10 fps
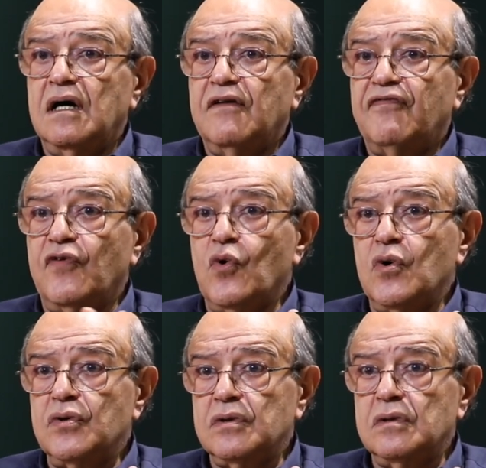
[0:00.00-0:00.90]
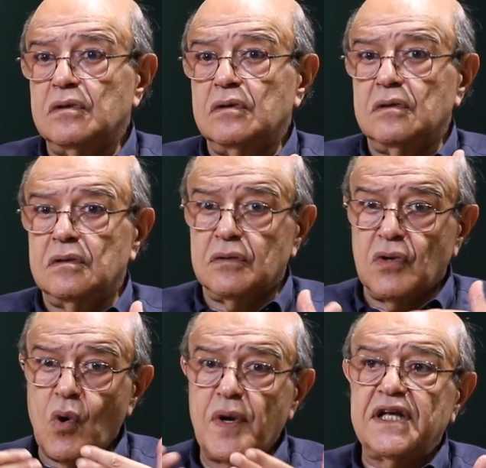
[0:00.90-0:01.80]
for
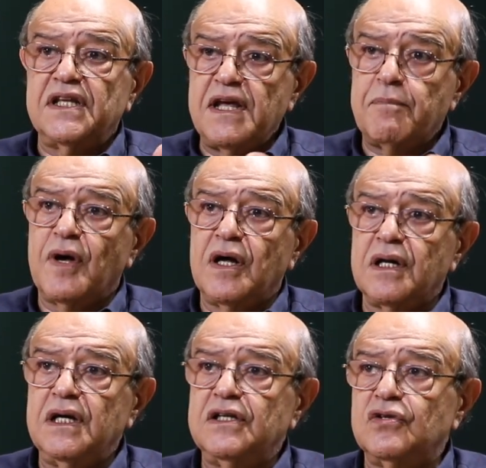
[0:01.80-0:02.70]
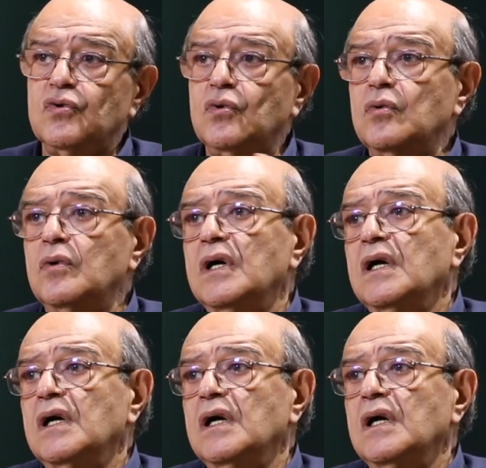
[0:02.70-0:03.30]
going deeper into